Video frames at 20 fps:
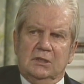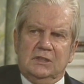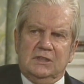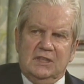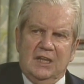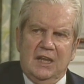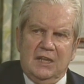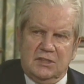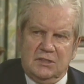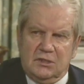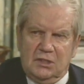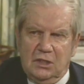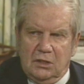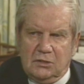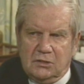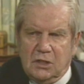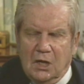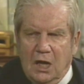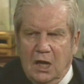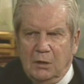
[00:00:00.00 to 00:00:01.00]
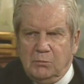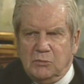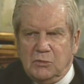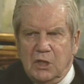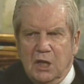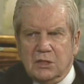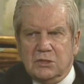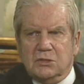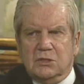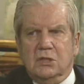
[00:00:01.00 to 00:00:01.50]
tested, time
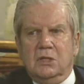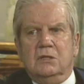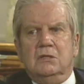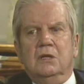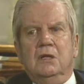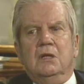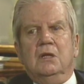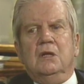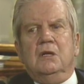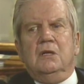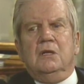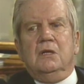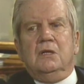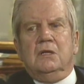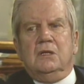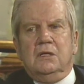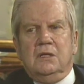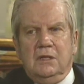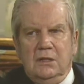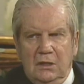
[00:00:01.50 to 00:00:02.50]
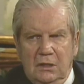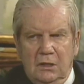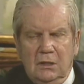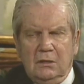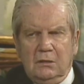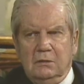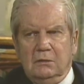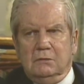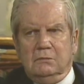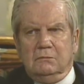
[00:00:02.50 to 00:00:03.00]
tested,
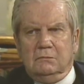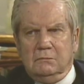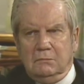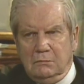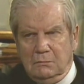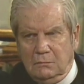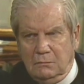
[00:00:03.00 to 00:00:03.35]
in